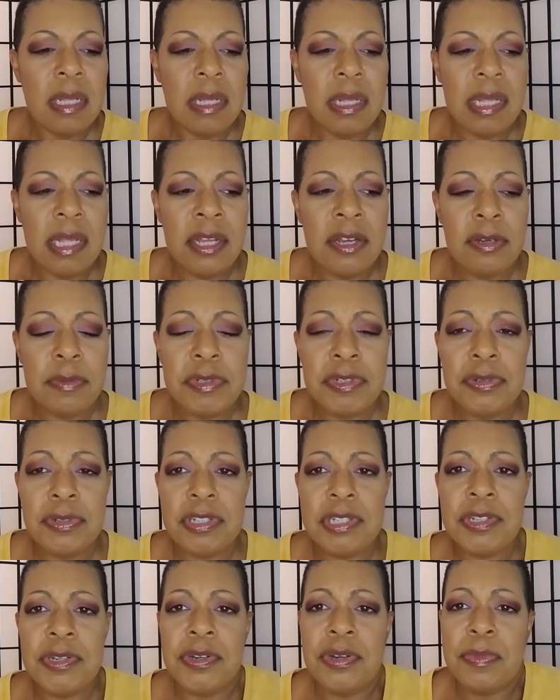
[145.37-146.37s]
helps you
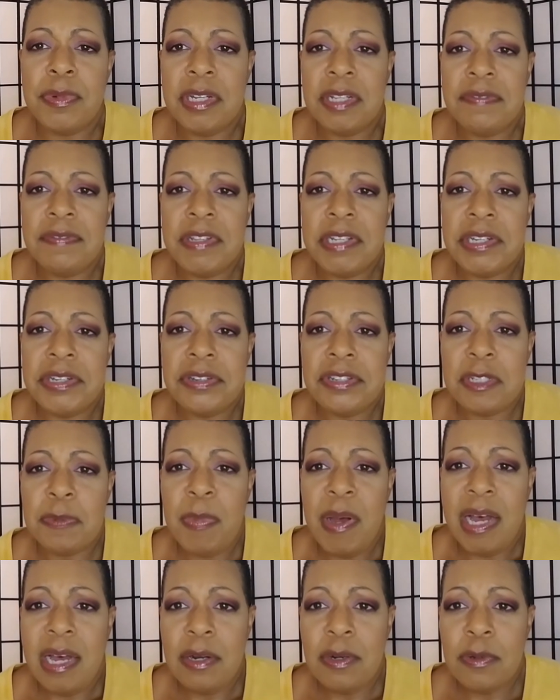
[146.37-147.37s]
determine if there's
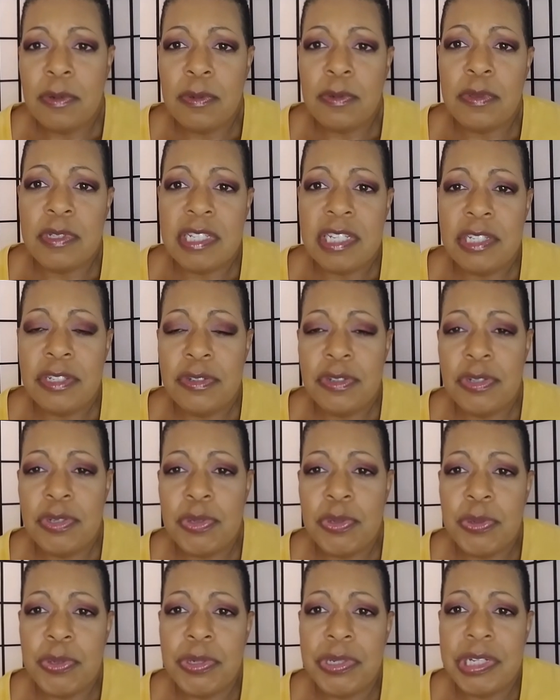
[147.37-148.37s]
potholes in your
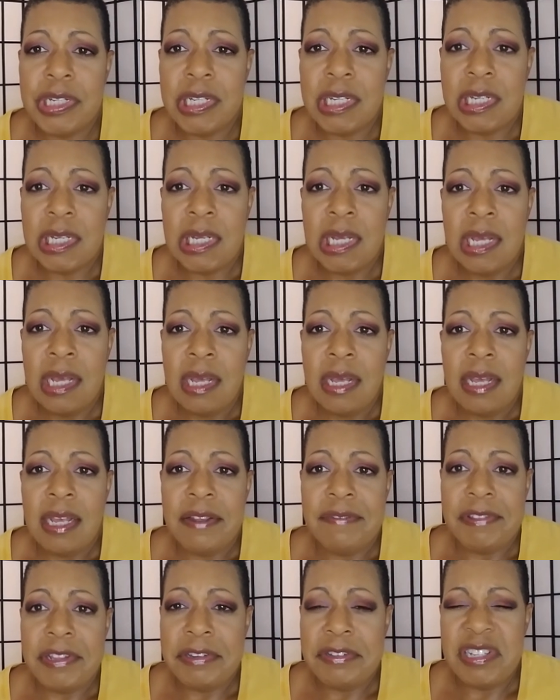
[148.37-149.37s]
story,
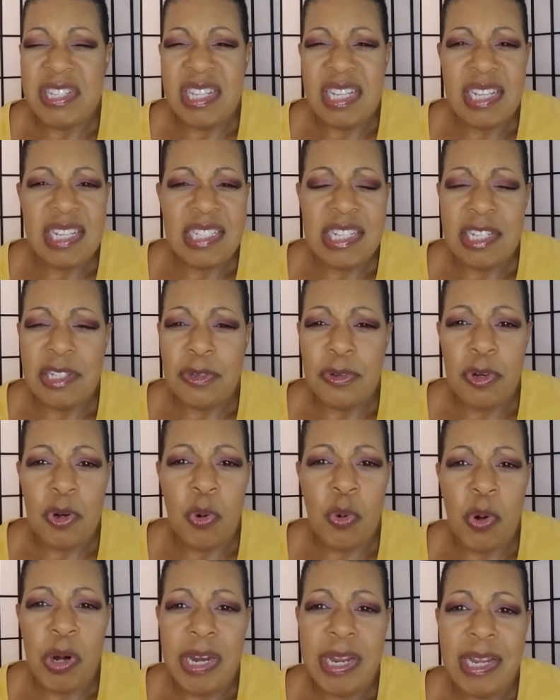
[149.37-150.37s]
if there's things that don't
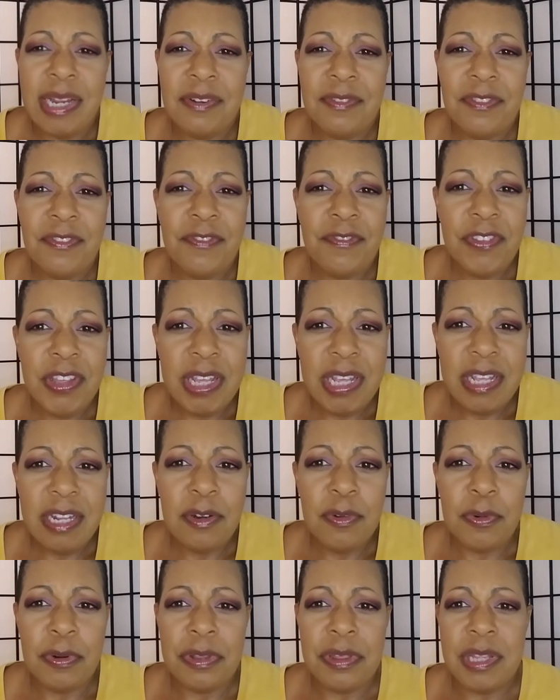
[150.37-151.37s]
quite fit,
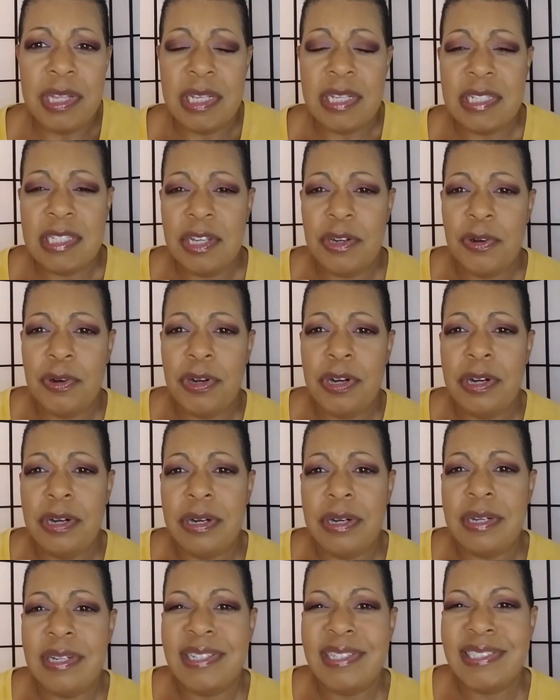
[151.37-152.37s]
or things that
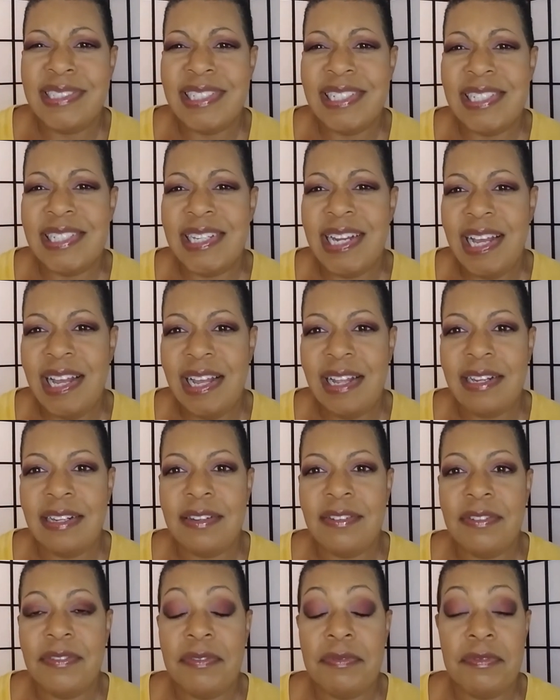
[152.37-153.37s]
are just not
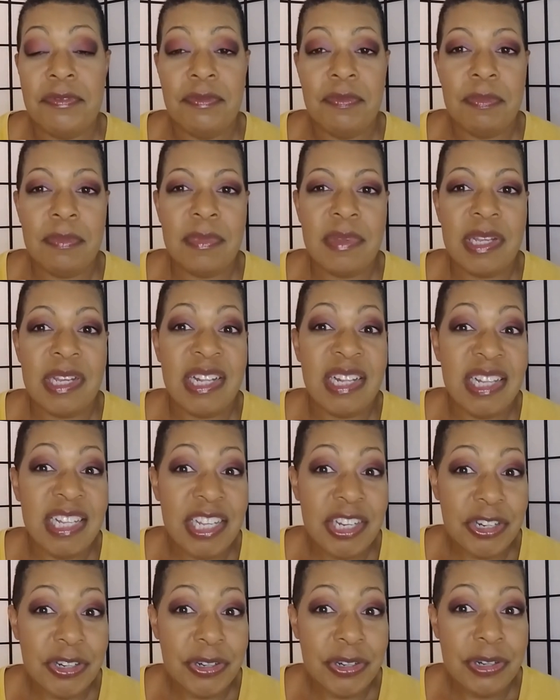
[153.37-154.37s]

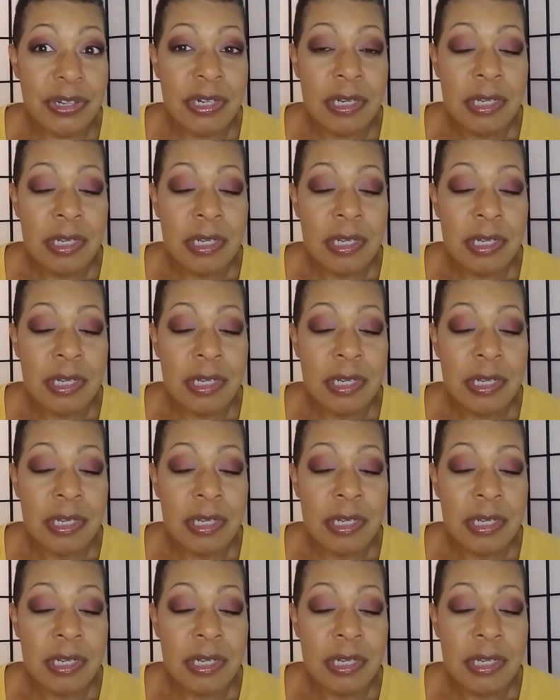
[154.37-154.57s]
clear.